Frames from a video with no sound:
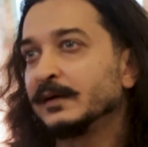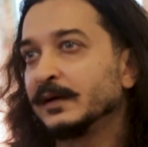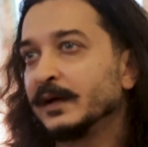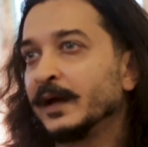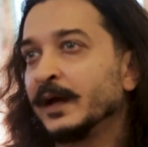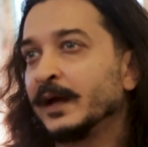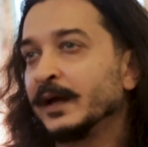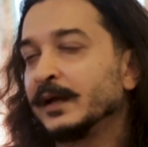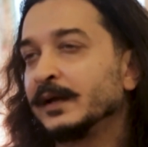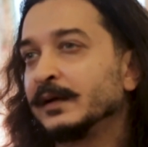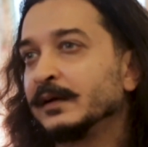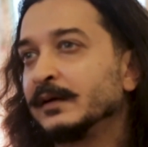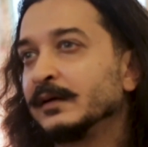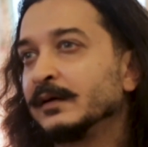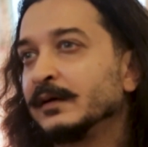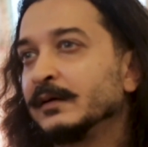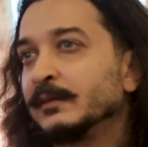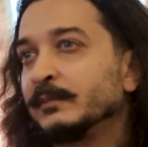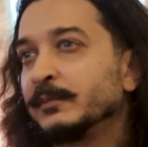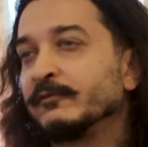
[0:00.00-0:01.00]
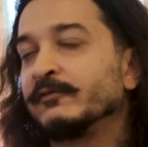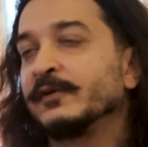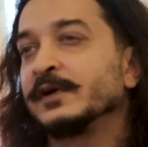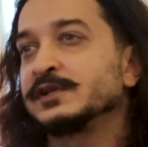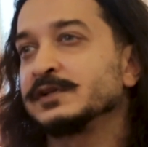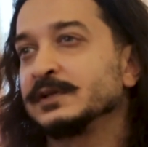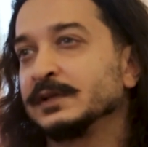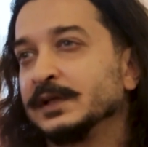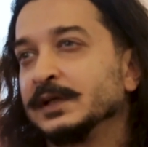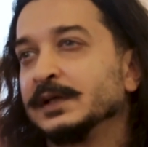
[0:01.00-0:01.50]
and
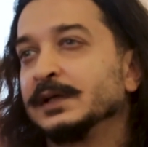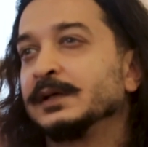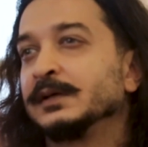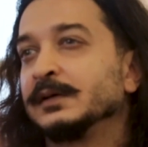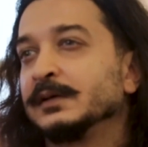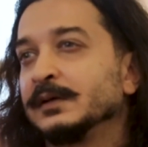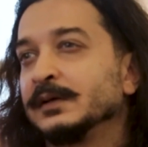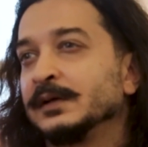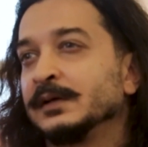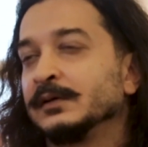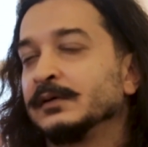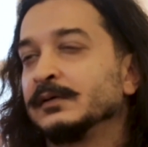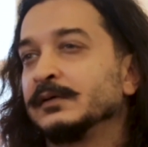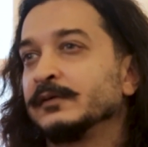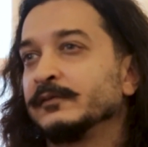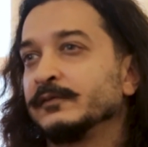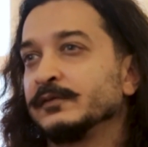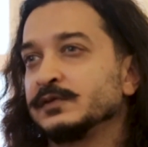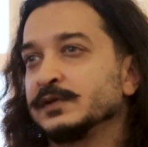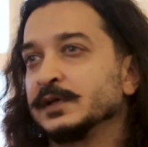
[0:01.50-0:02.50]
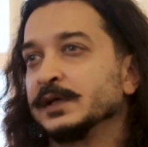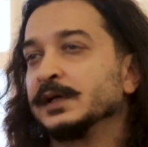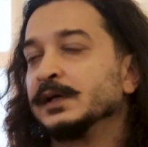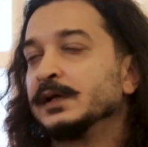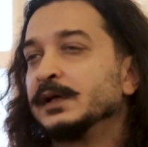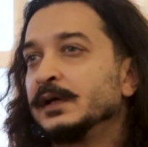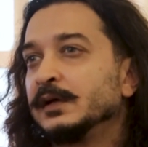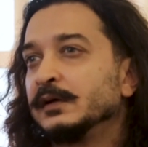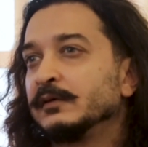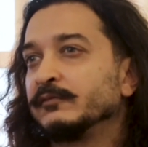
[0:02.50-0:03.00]
professionally, if you say,
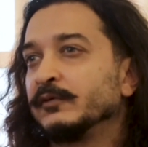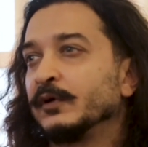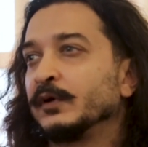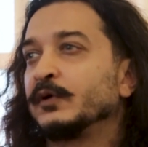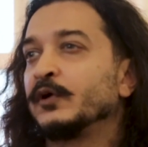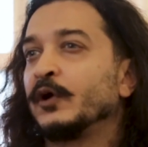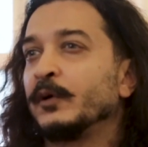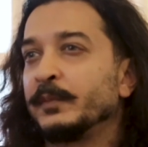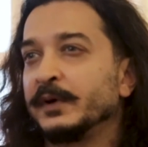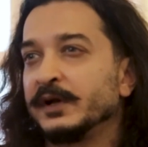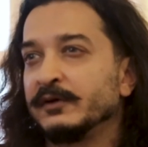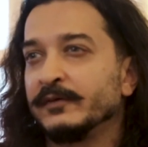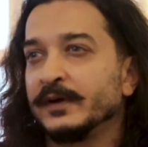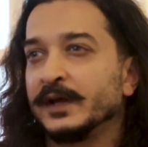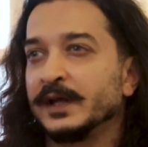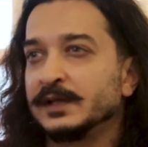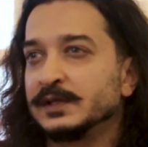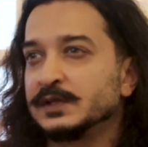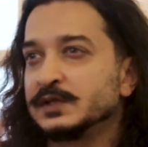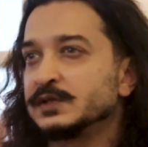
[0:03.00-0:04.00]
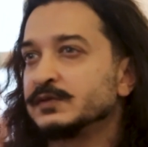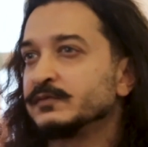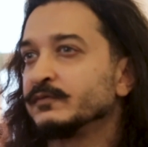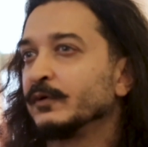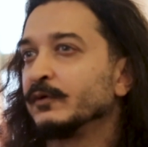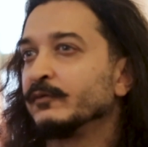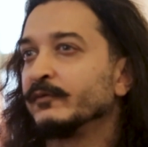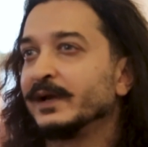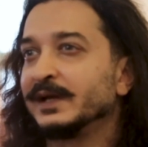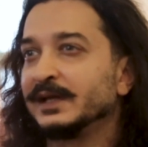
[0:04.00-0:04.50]
for corporate events,
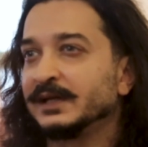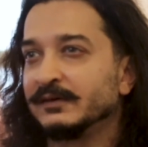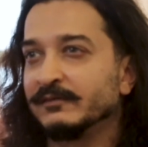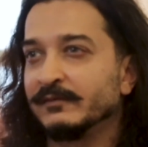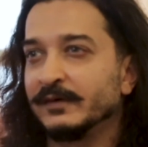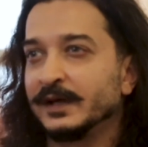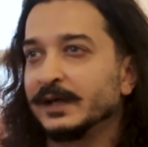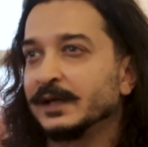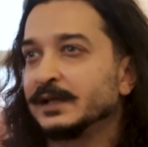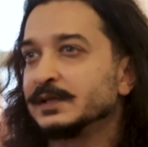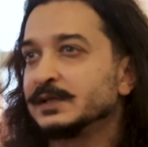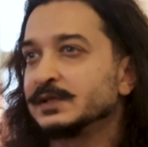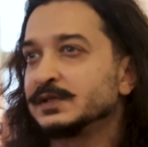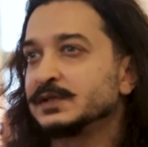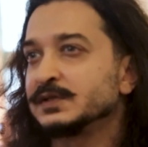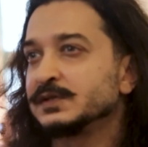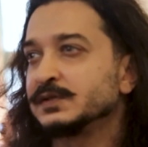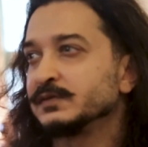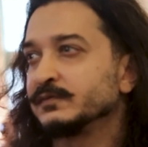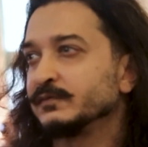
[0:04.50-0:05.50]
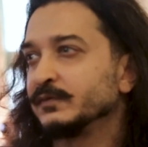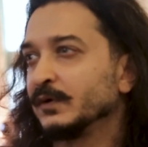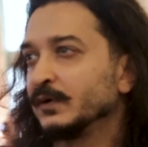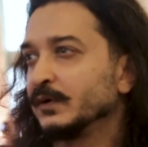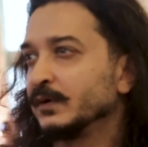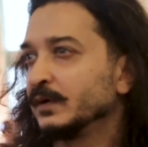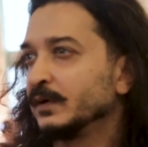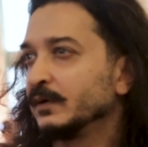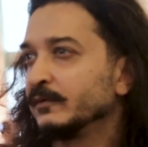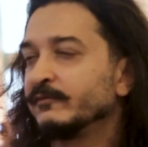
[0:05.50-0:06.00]
for wedding events,
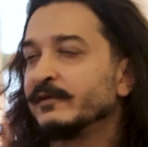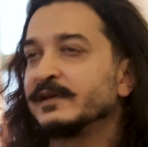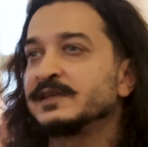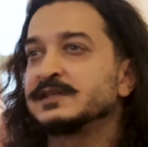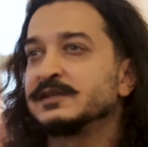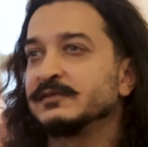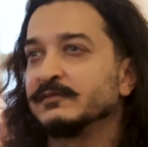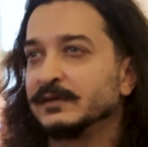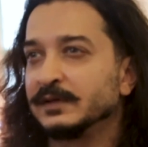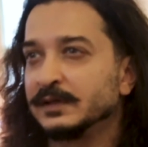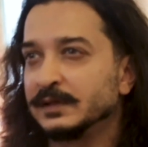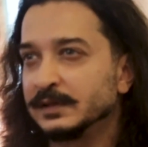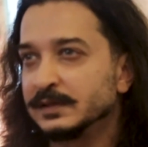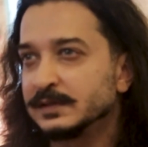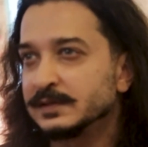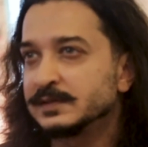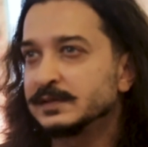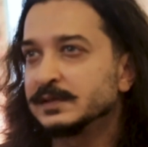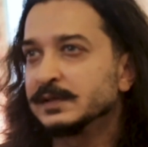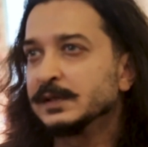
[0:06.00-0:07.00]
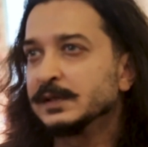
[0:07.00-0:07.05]
for festivals.